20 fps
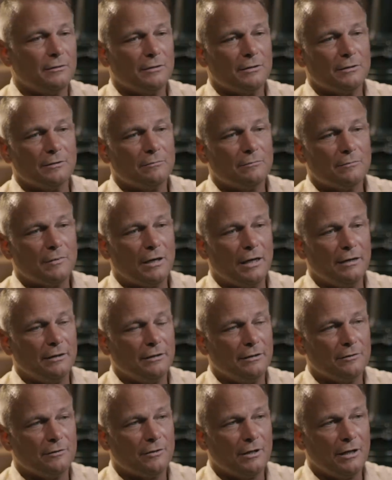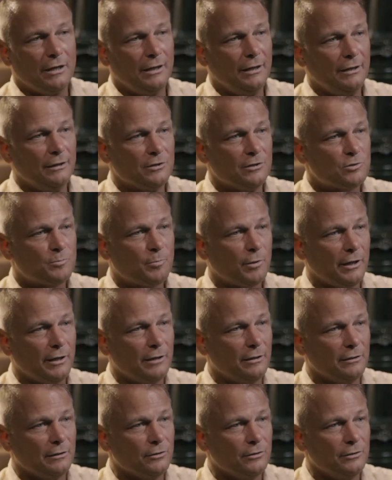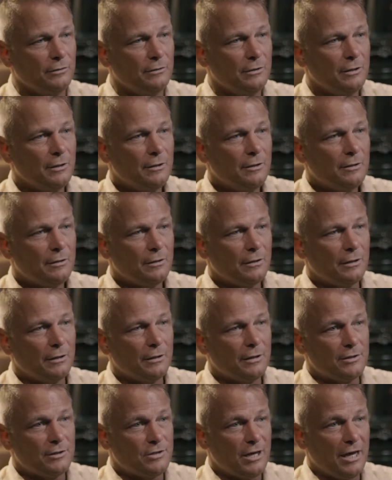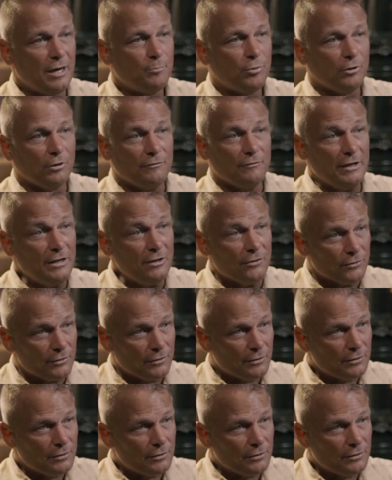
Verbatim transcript: um, I didn't think he displayed a good uh, example of either.